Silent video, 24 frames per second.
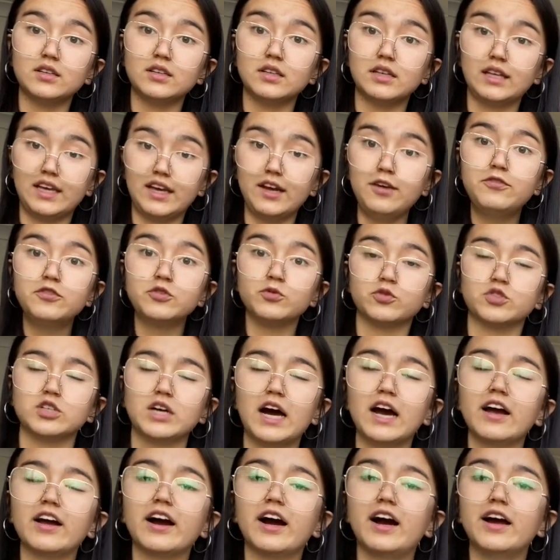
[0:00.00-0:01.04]
leaves, which
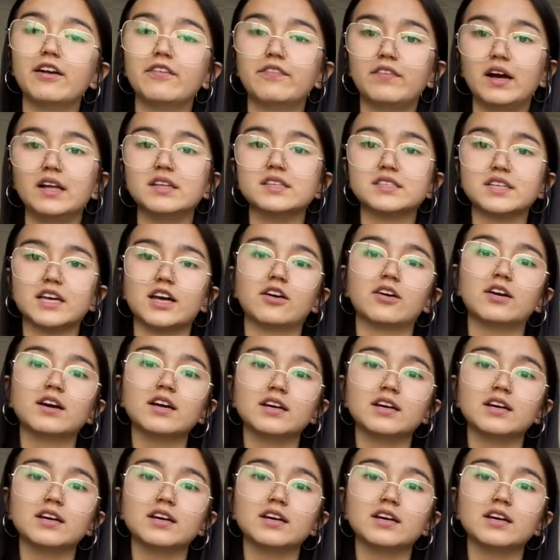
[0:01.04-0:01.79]
I kind of find scary,